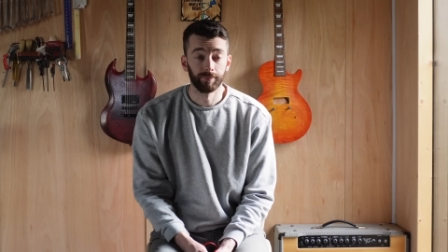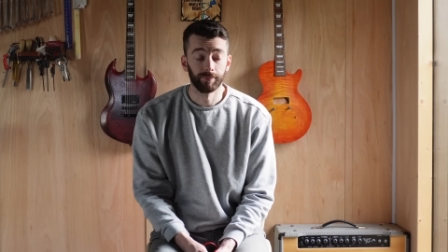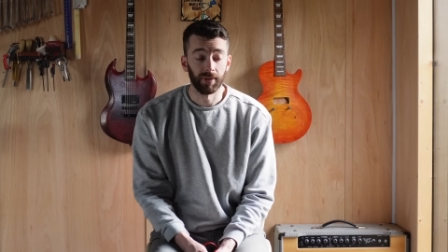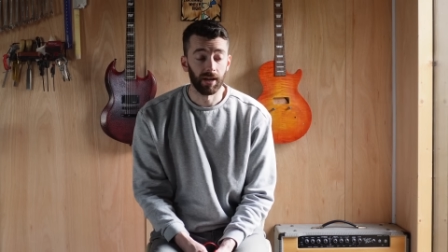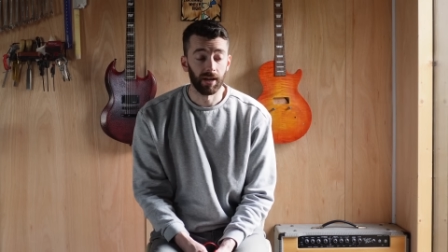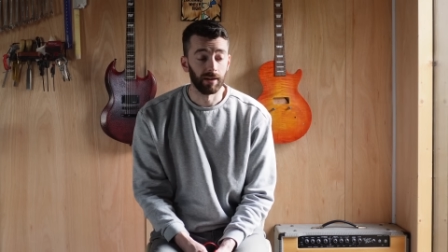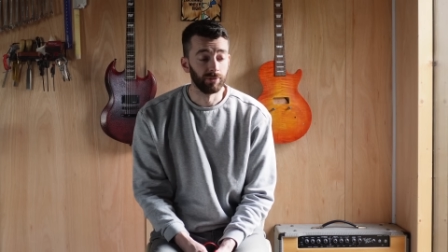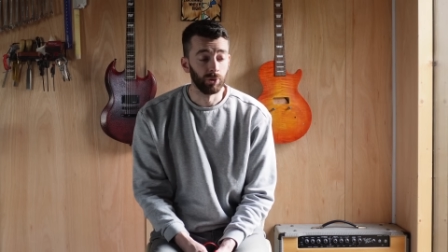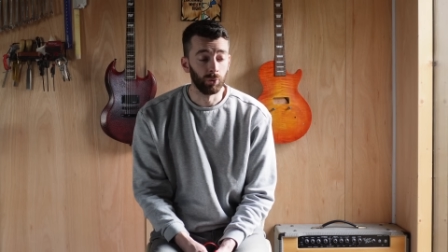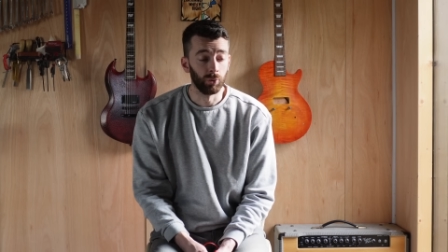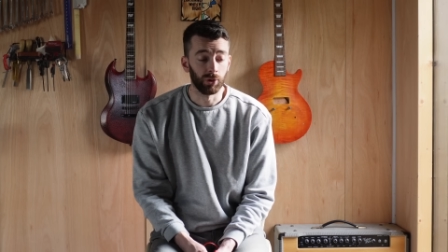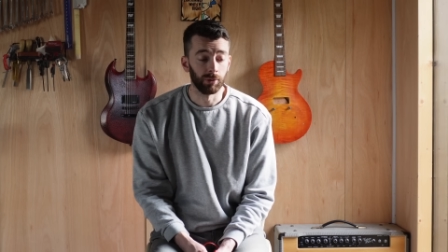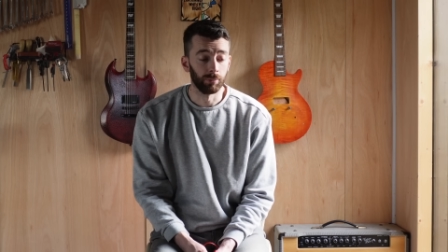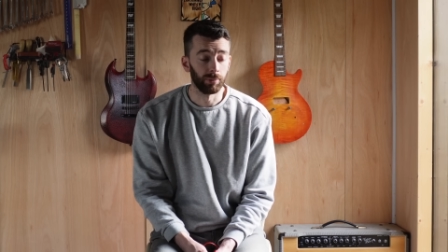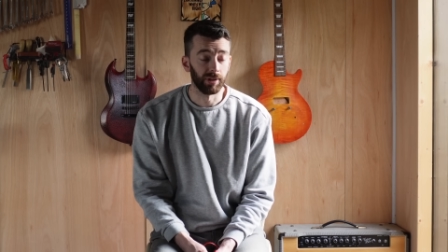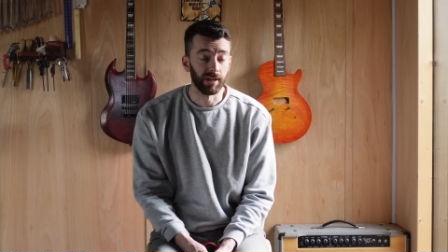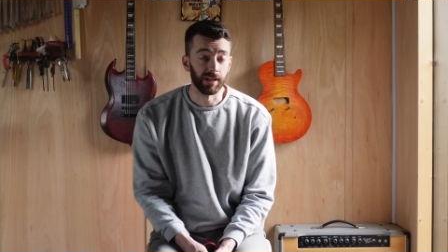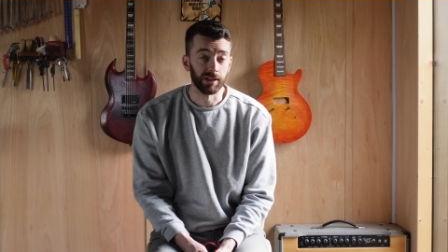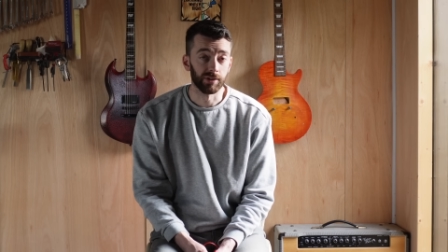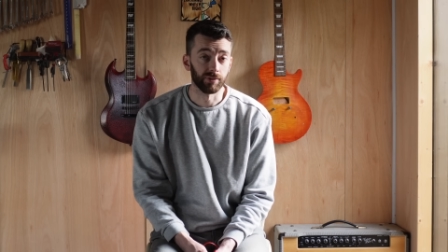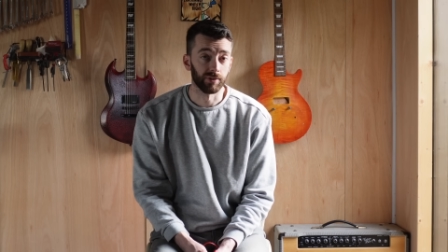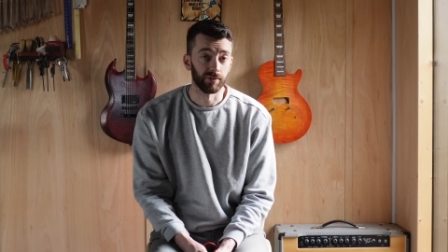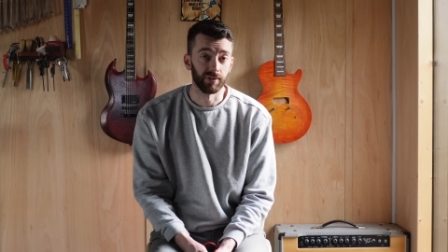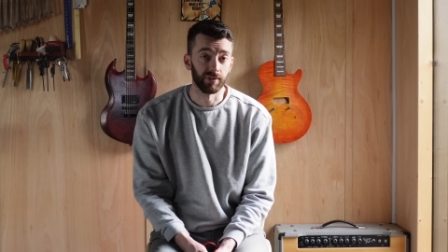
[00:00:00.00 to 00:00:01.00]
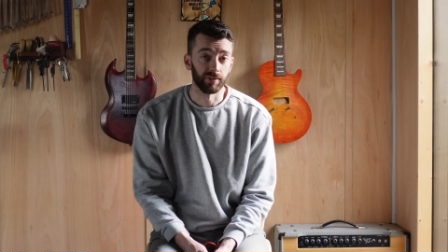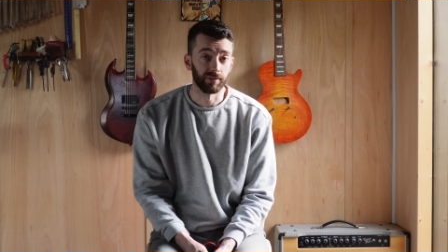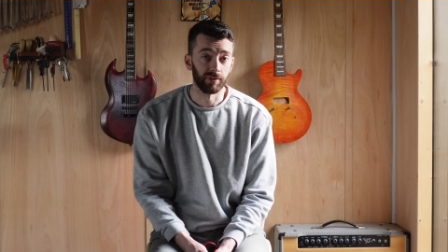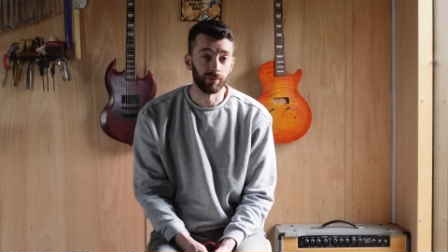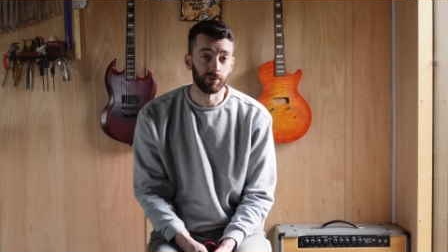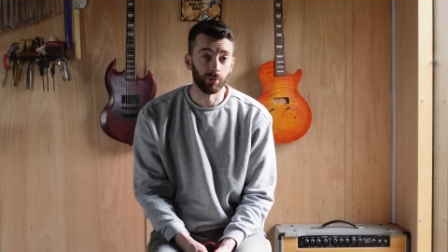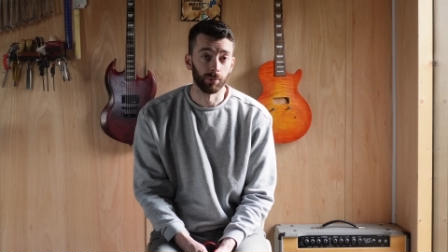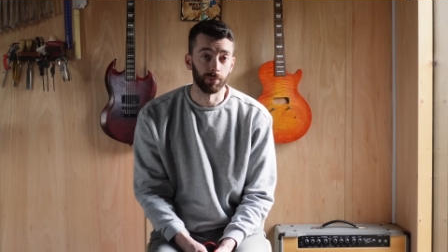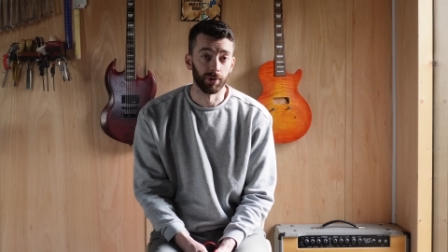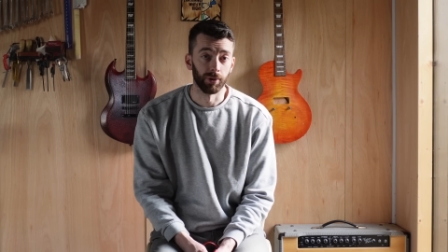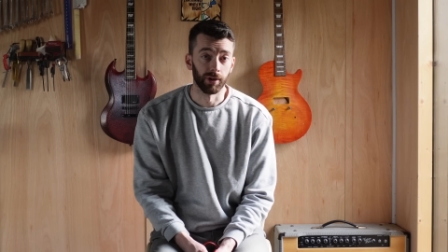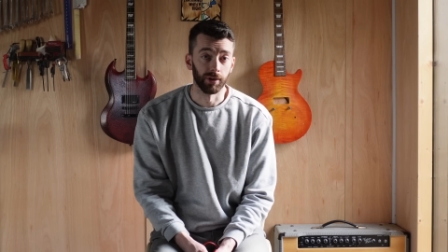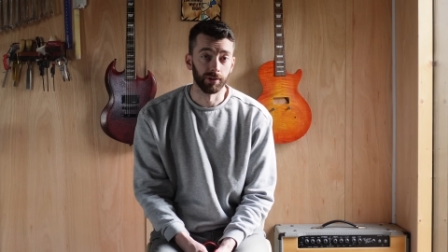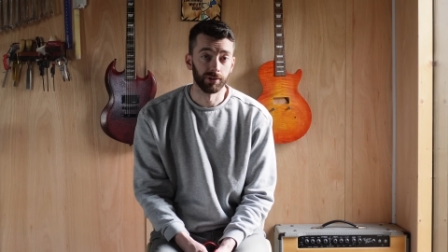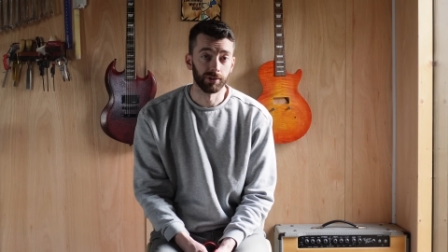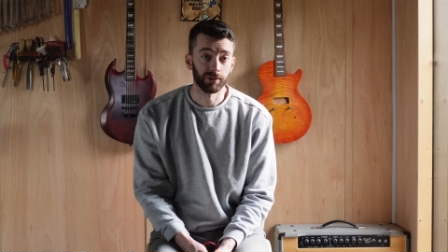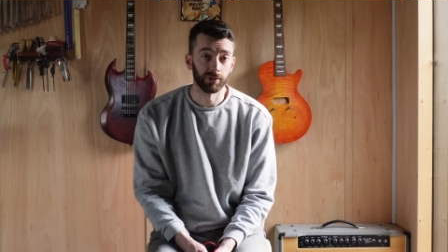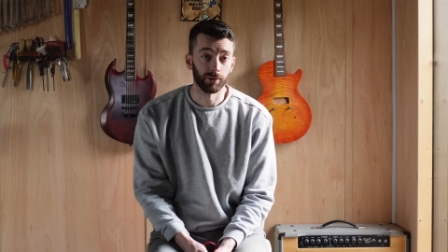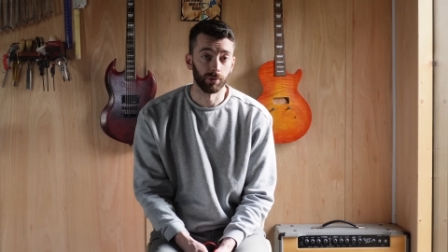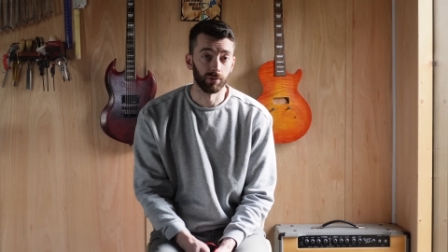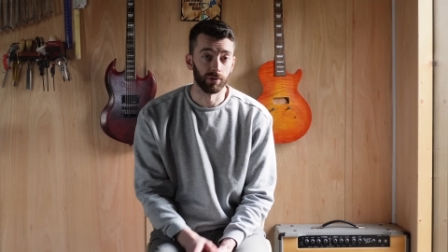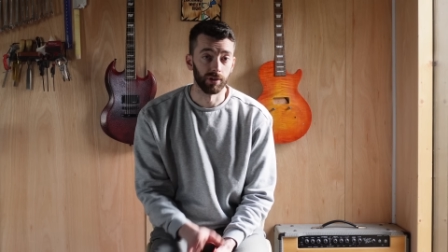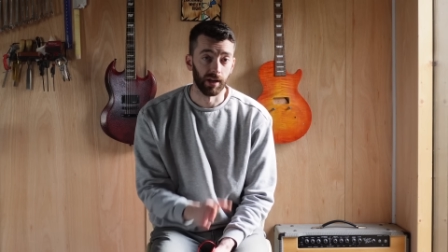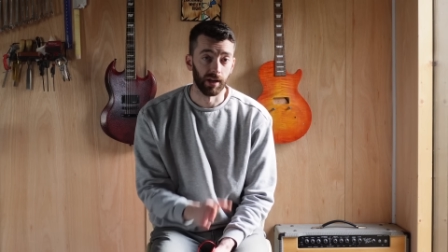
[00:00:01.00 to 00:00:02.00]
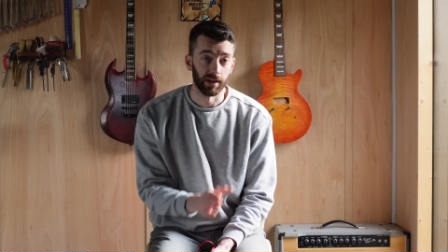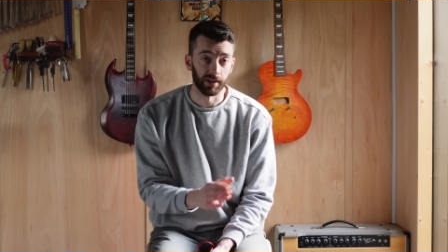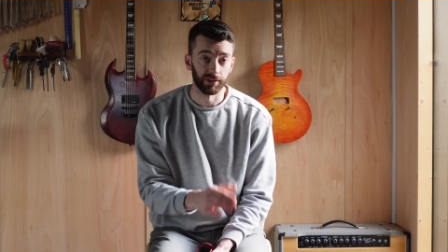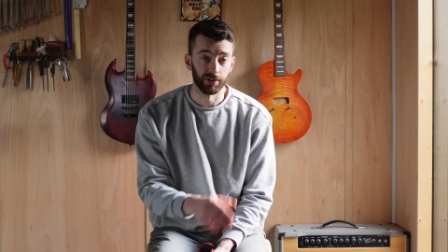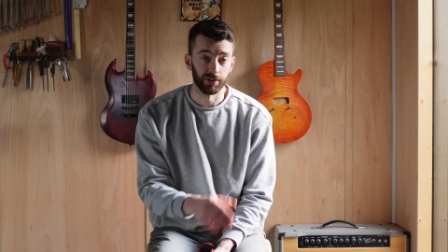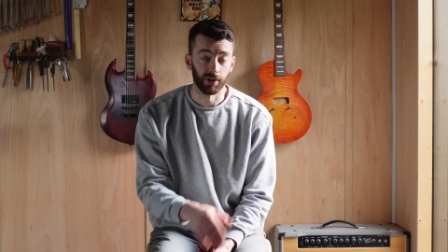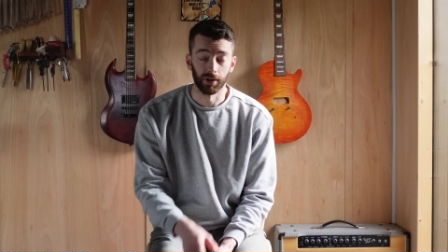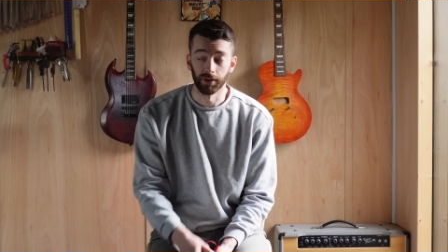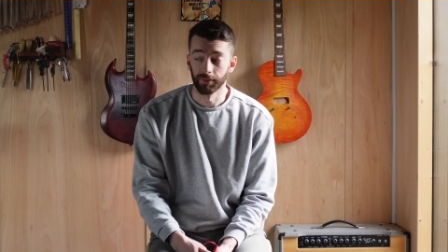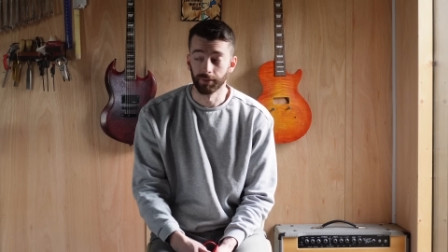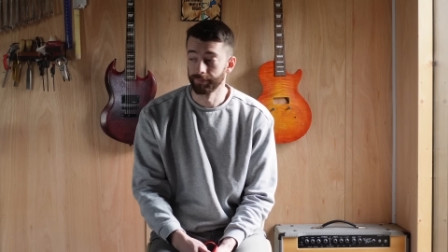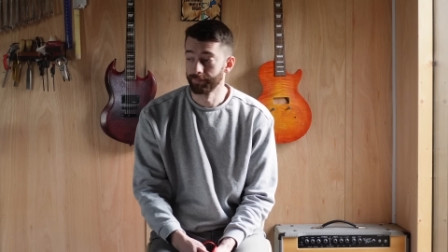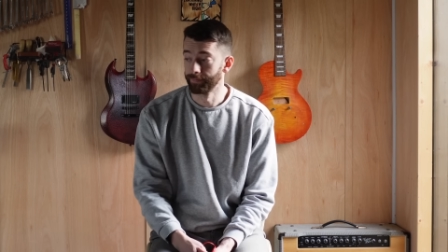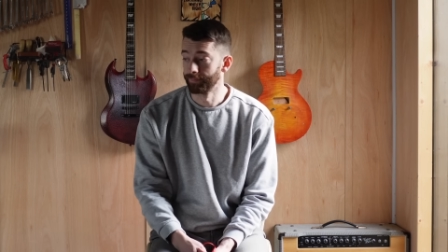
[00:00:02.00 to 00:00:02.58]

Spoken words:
I have no complaints for 54 pounds over that guitar.